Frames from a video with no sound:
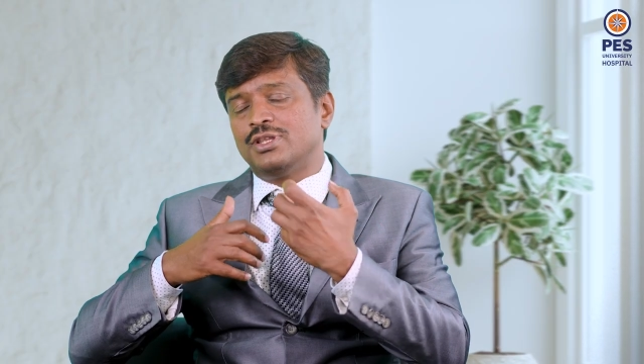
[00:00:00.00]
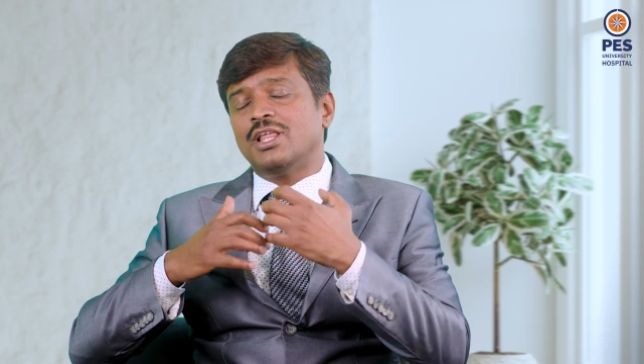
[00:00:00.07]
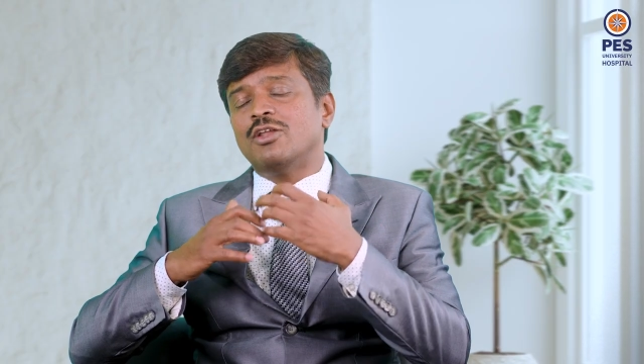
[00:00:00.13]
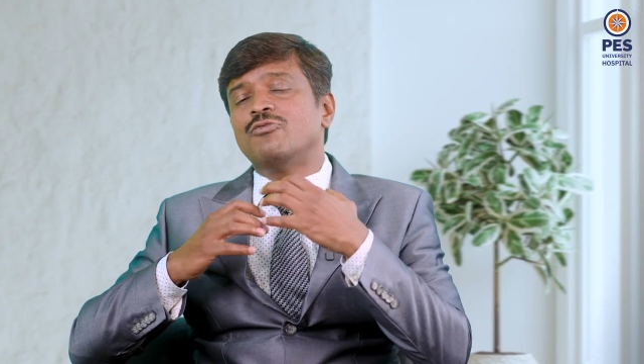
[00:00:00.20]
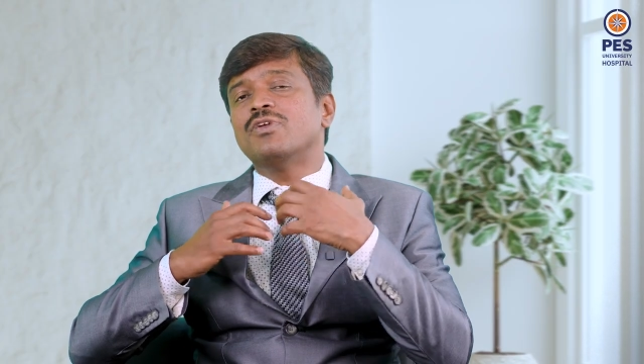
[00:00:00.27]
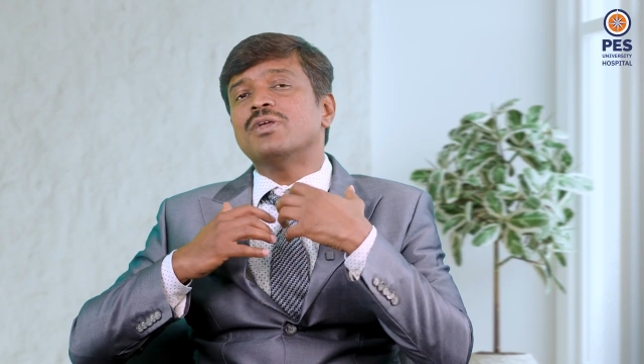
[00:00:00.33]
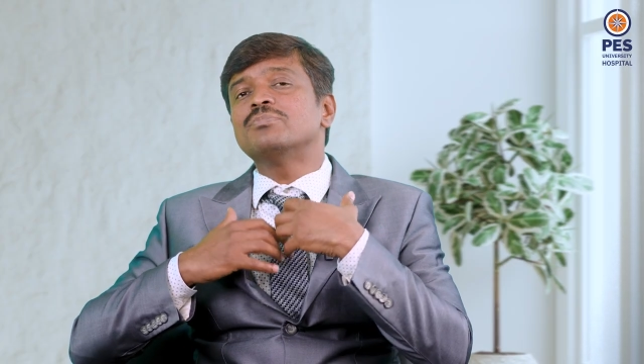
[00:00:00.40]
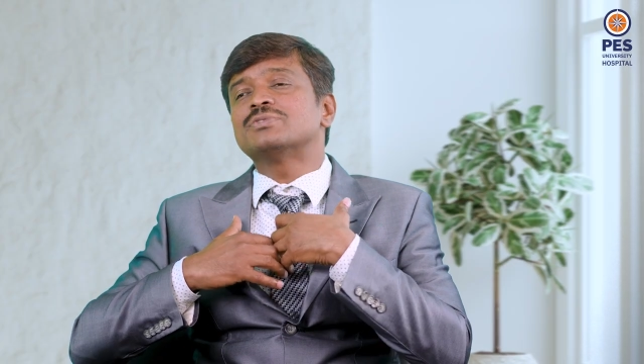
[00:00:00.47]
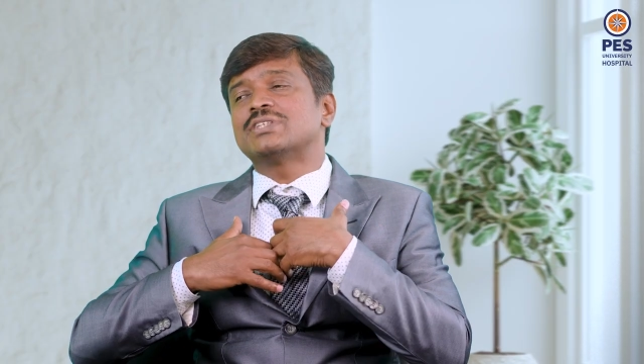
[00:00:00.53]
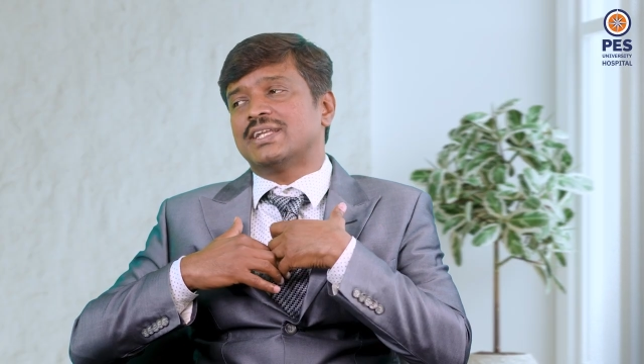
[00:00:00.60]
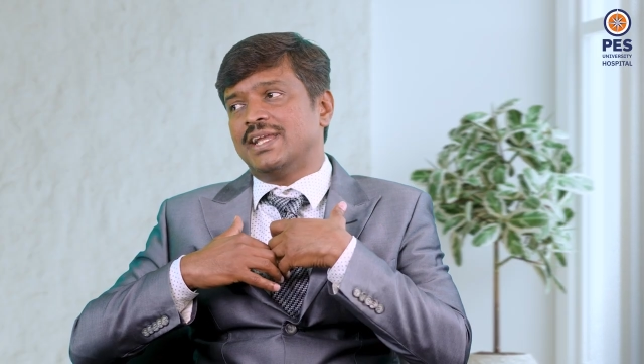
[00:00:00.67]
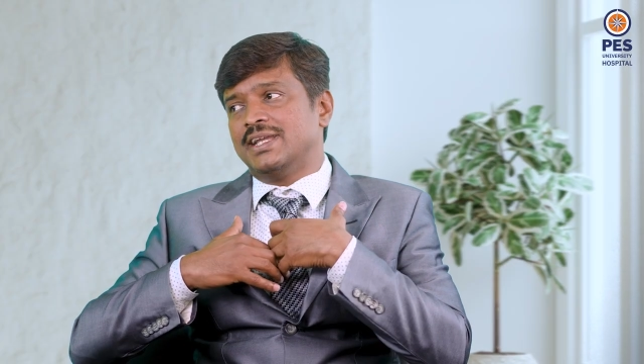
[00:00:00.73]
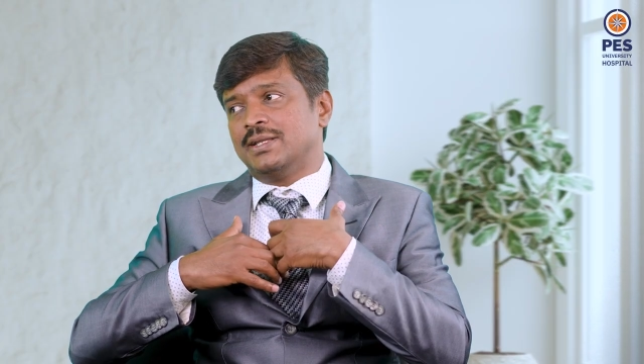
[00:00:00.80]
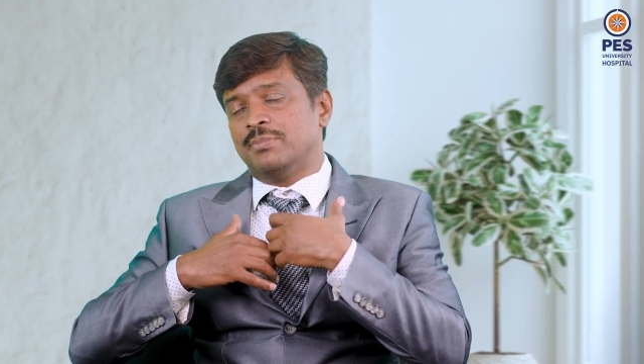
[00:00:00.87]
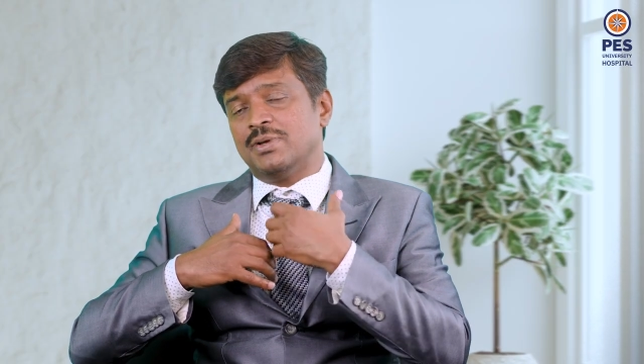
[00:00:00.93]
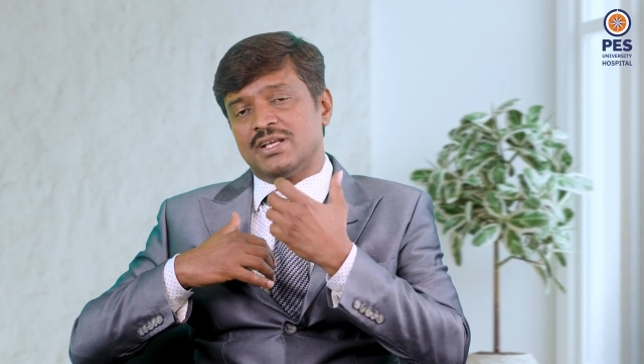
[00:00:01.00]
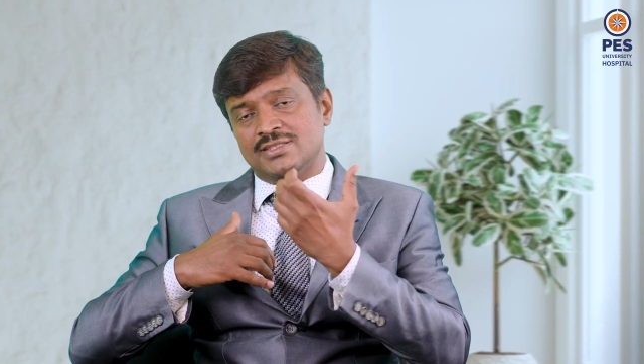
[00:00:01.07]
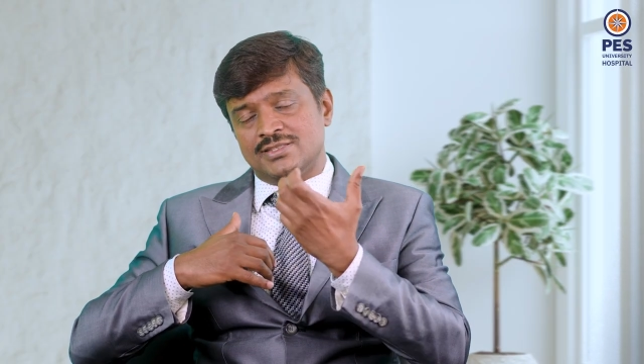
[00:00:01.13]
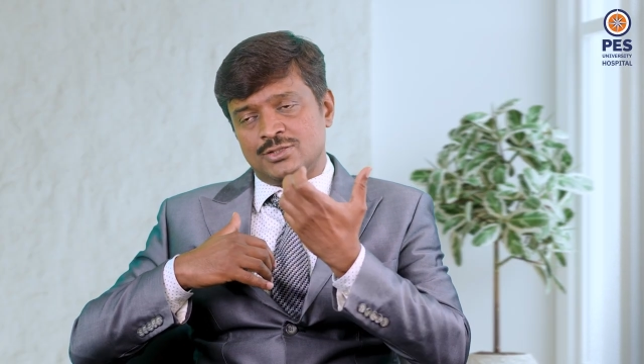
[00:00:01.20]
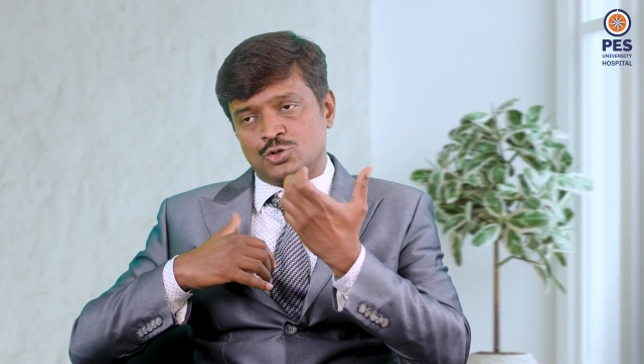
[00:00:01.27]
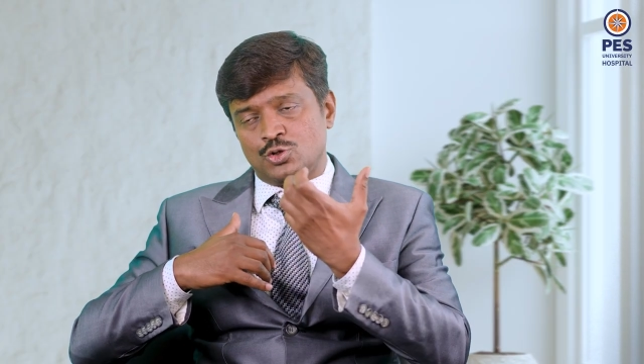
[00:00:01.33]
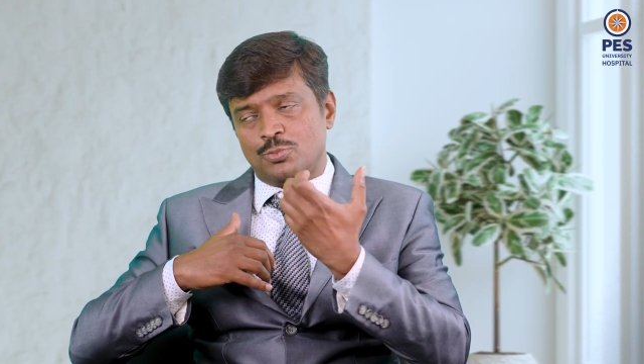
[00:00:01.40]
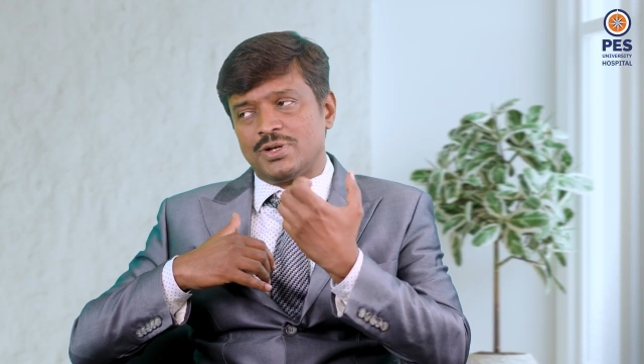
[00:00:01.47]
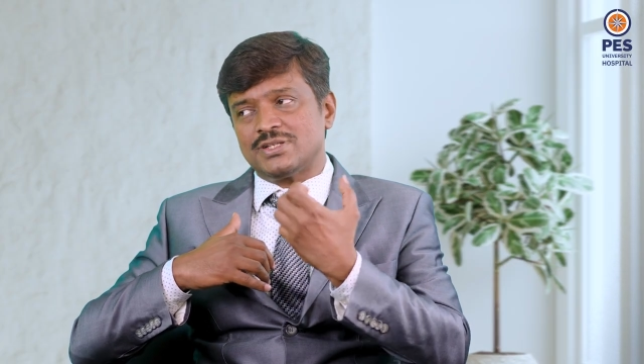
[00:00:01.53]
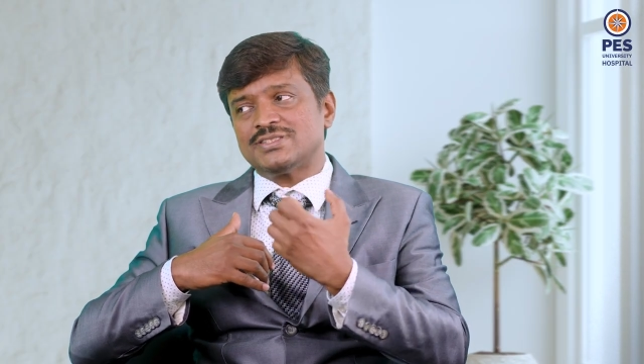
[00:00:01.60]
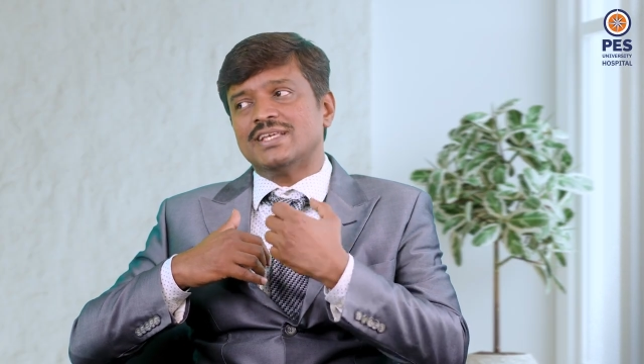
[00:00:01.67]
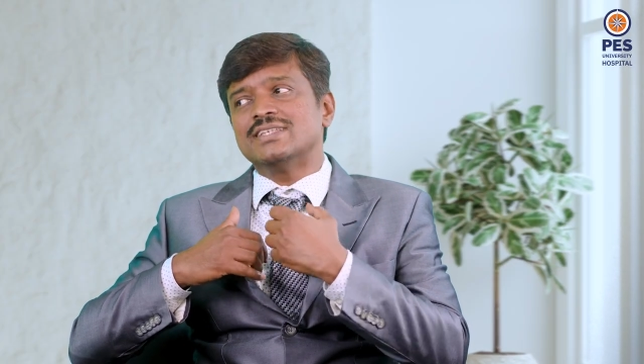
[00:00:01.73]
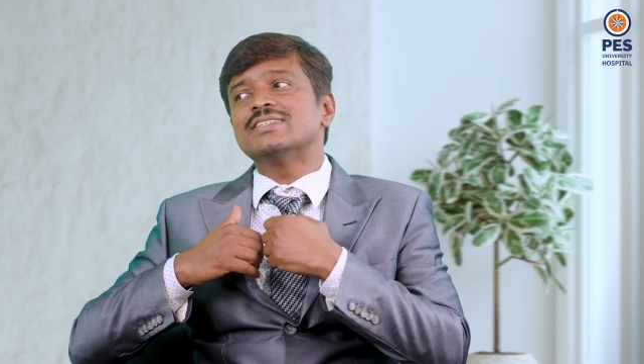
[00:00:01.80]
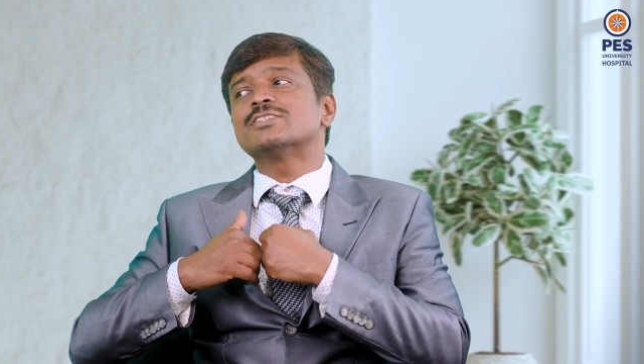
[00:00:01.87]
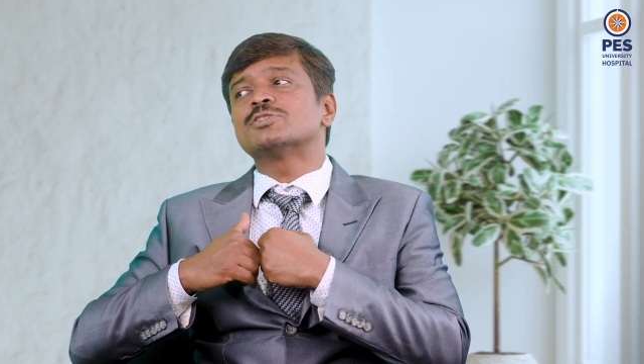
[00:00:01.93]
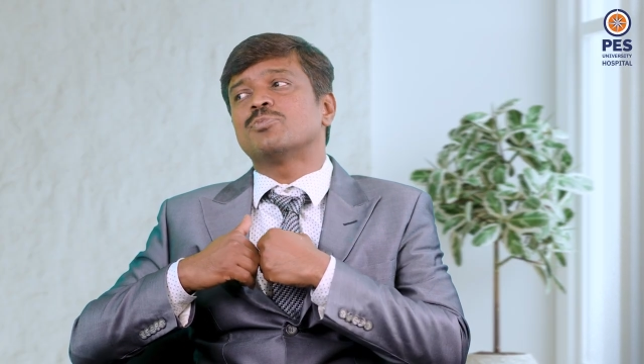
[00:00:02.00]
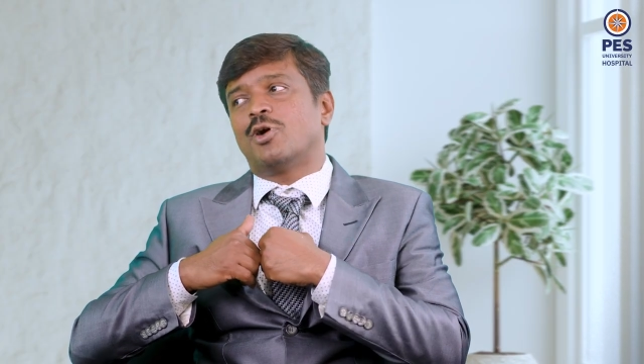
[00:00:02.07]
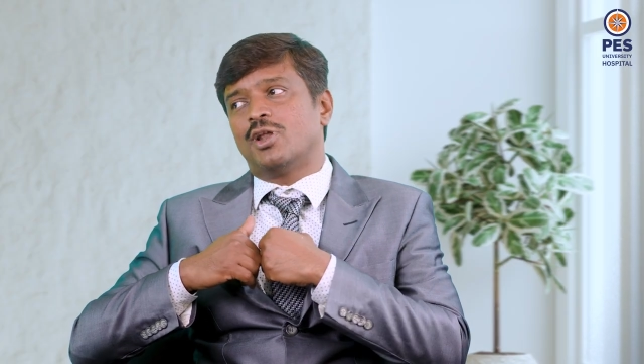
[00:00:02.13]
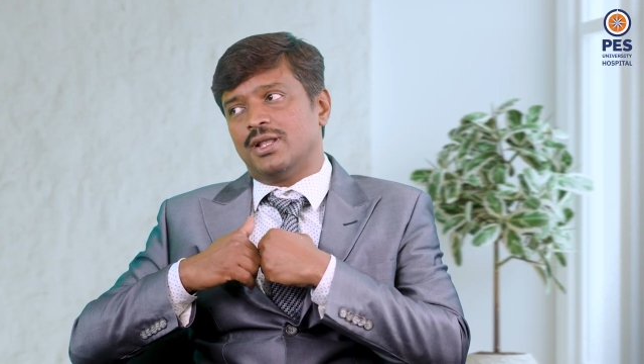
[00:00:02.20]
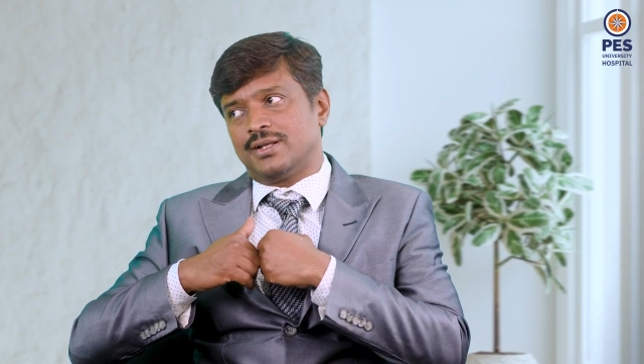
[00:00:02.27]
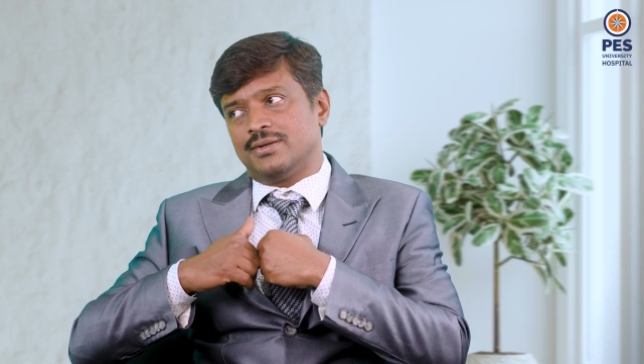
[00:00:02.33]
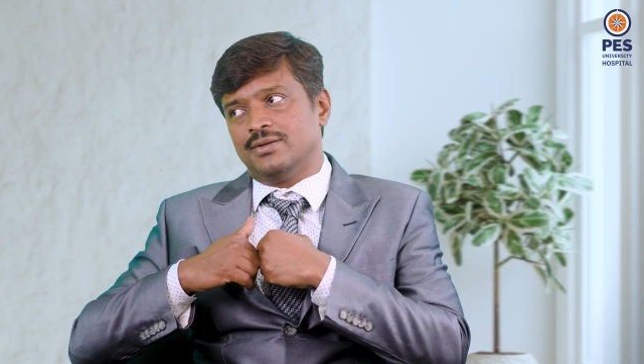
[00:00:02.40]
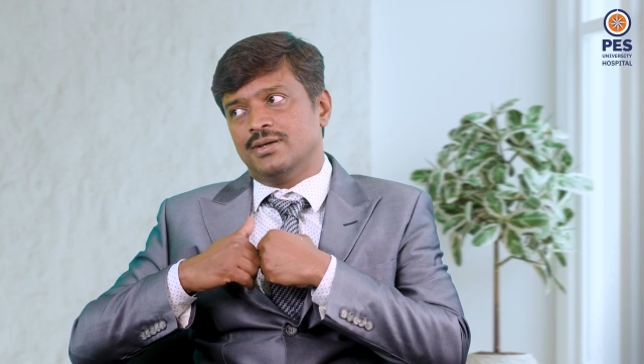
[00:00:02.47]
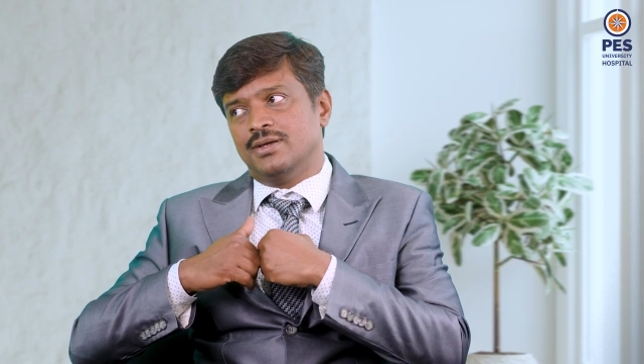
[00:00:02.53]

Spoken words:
they will feel satiety because the stomach size is smaller.